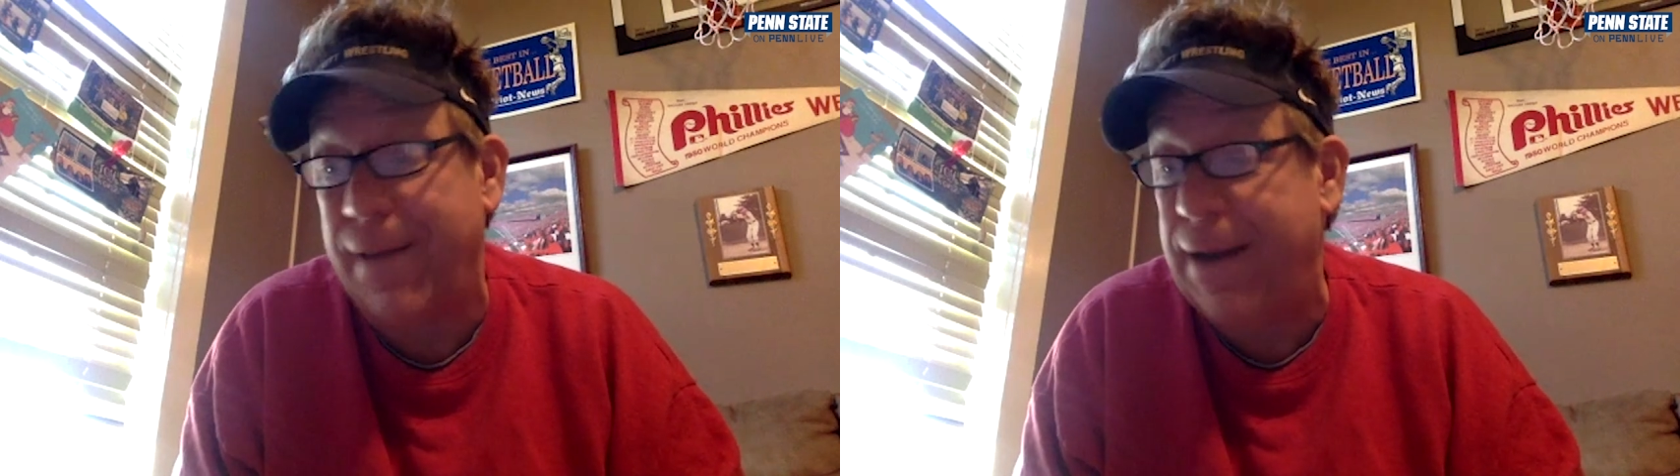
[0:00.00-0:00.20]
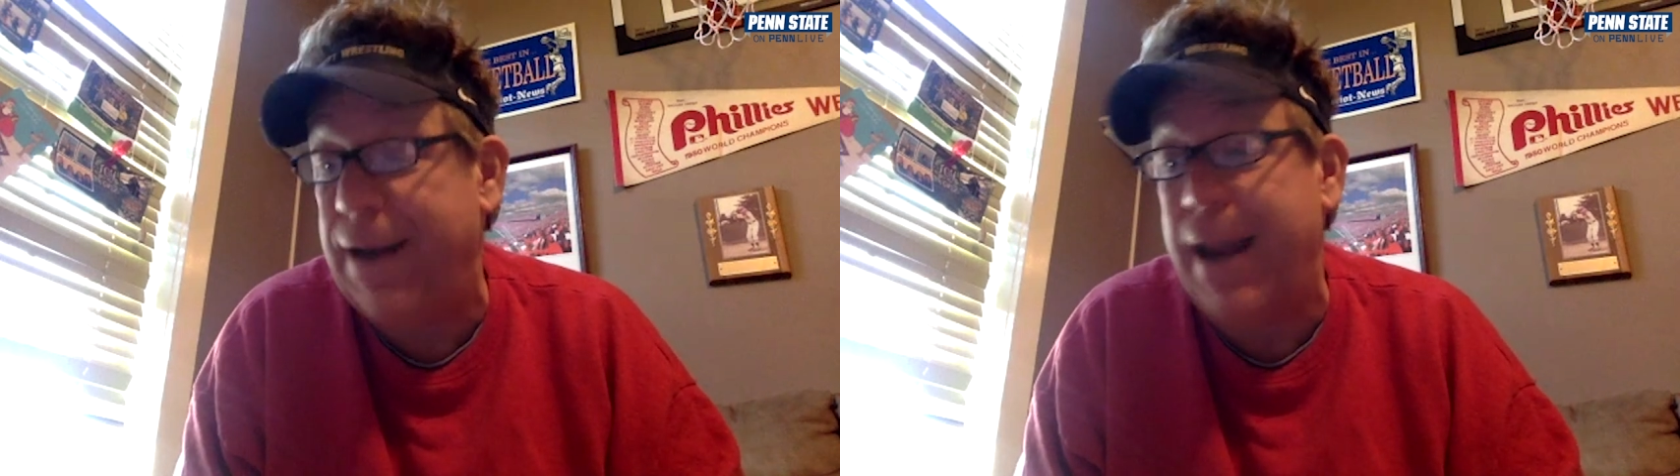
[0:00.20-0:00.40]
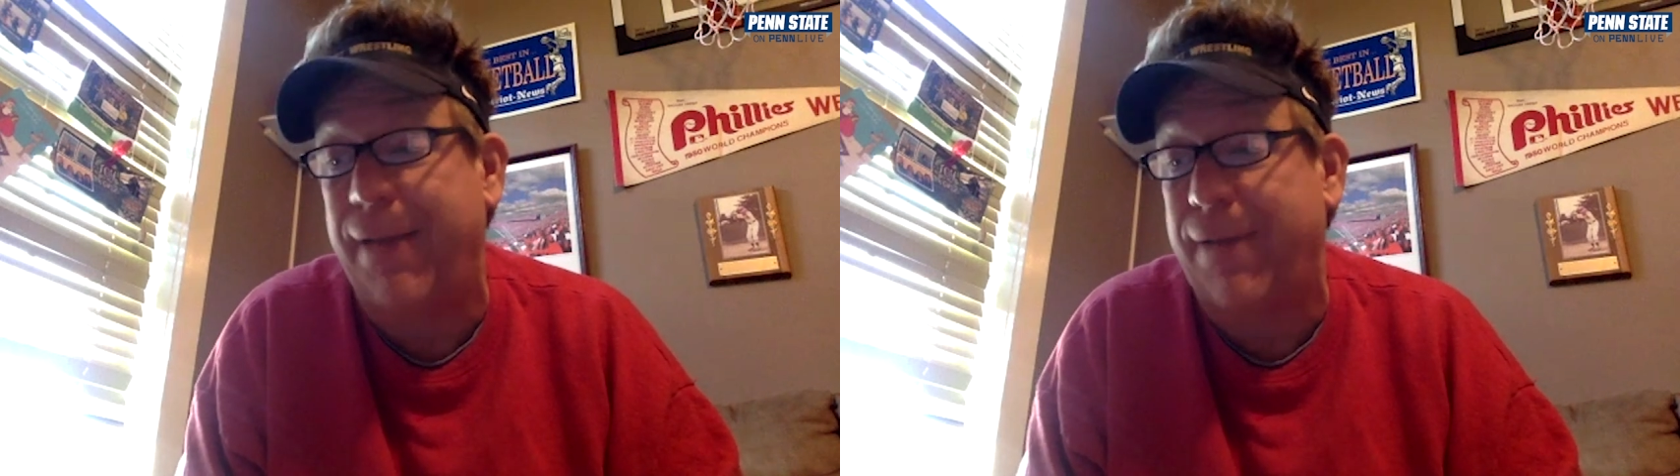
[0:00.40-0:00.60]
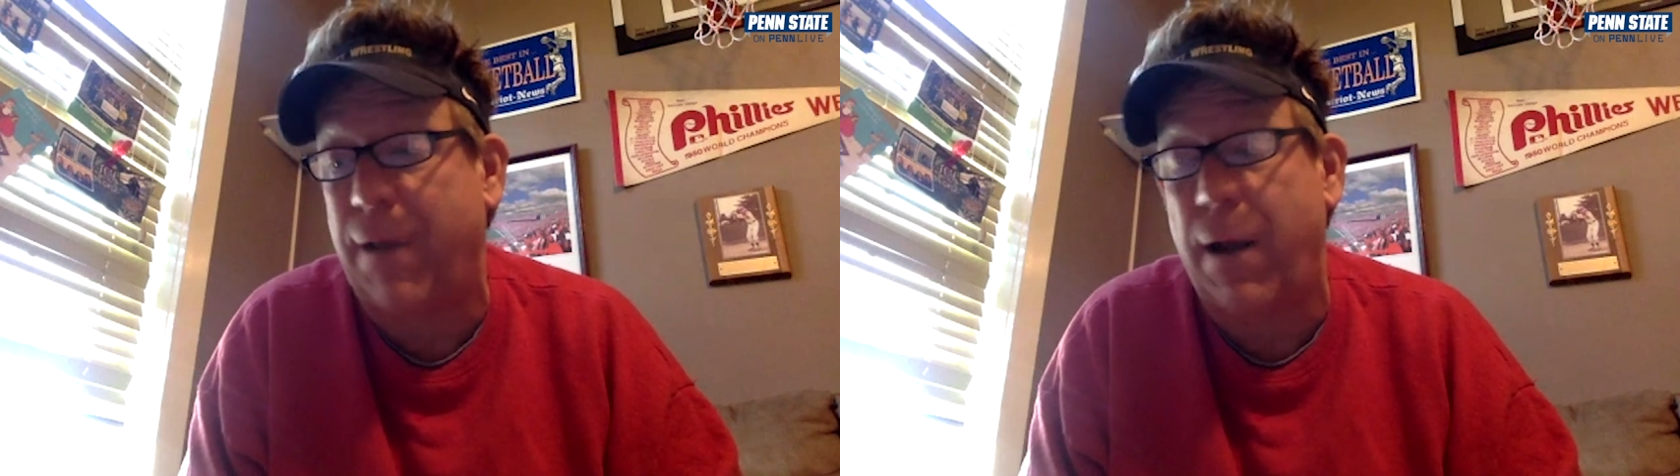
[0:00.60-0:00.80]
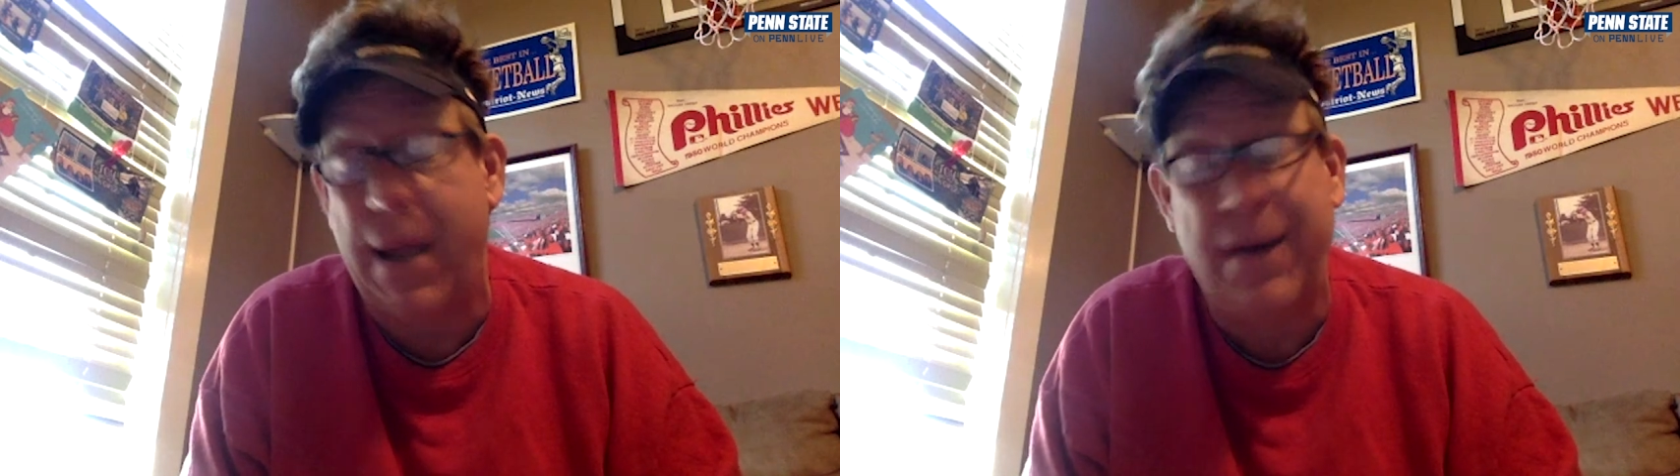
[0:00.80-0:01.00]
Indiana's
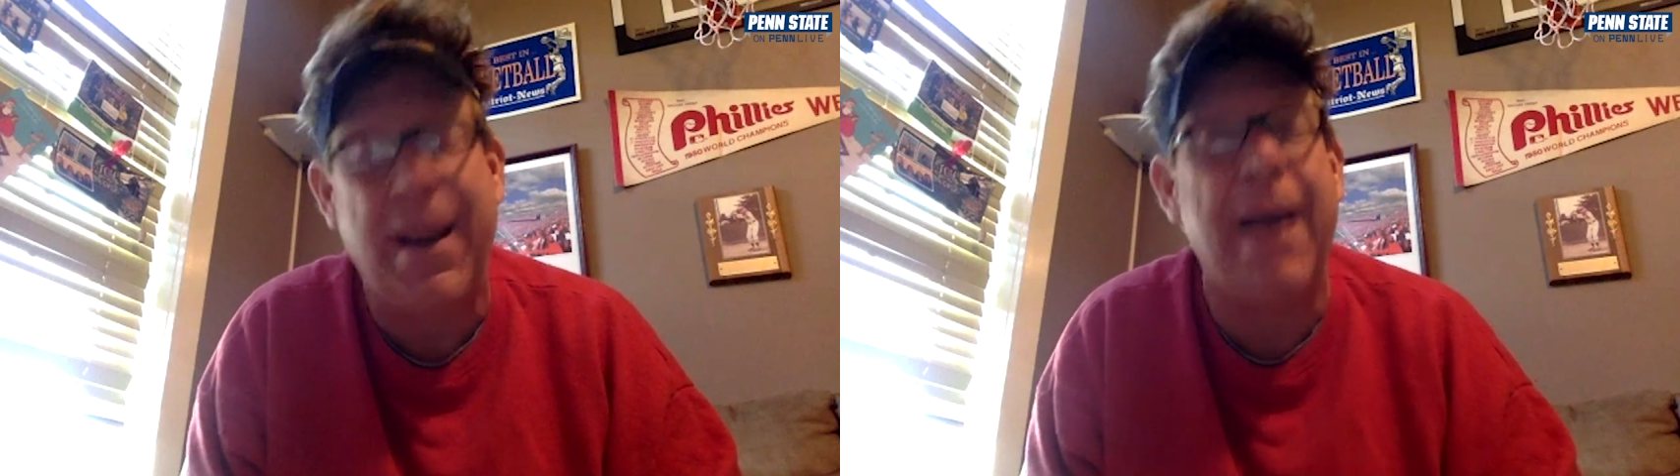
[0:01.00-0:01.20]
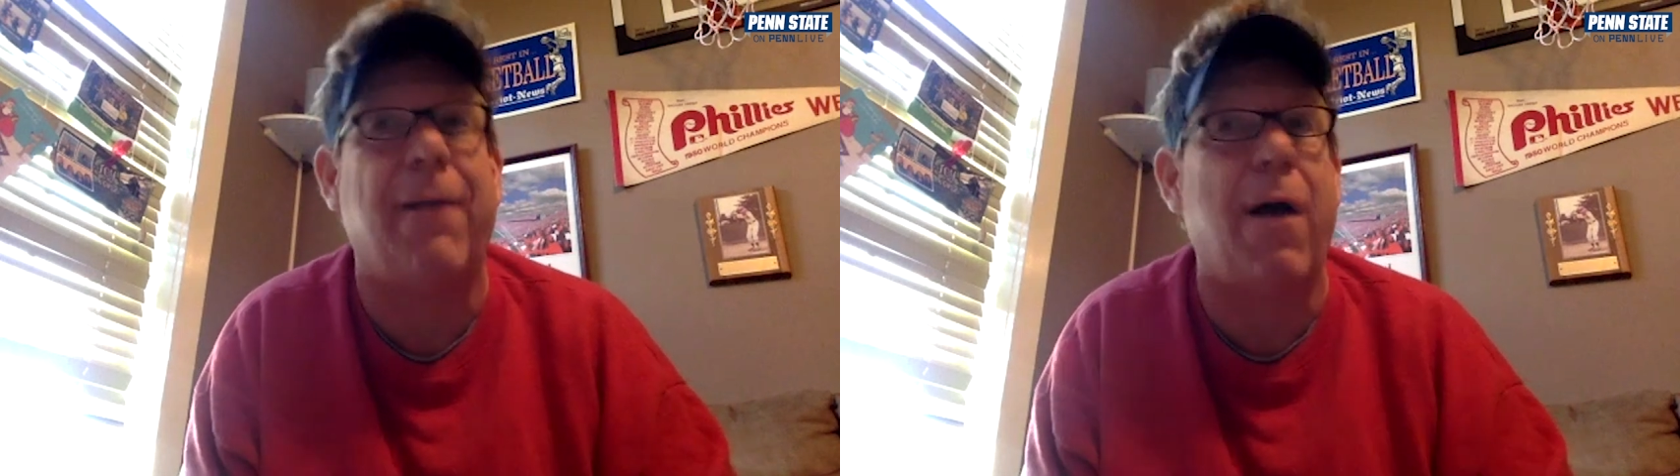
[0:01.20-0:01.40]
Indiana's